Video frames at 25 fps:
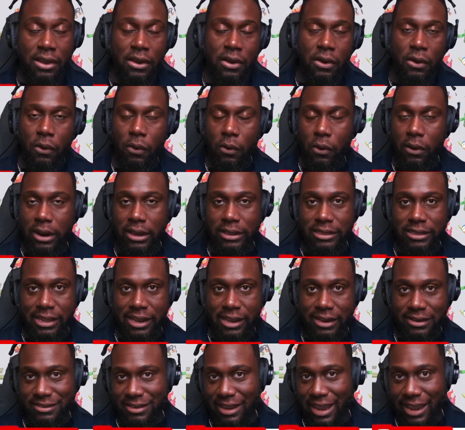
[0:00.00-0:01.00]
on
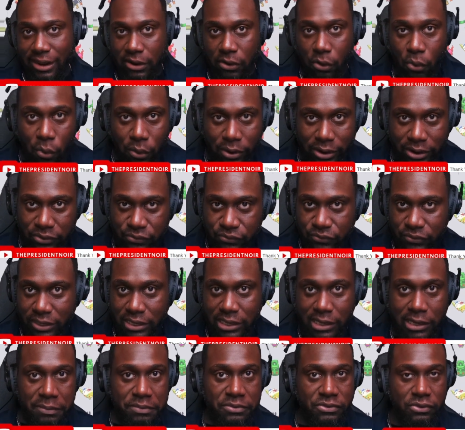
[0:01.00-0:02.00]
things like coin
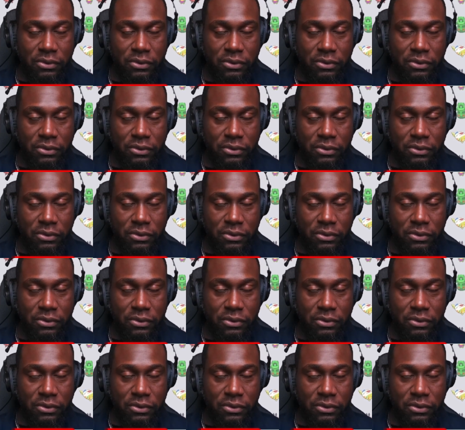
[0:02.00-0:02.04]
flips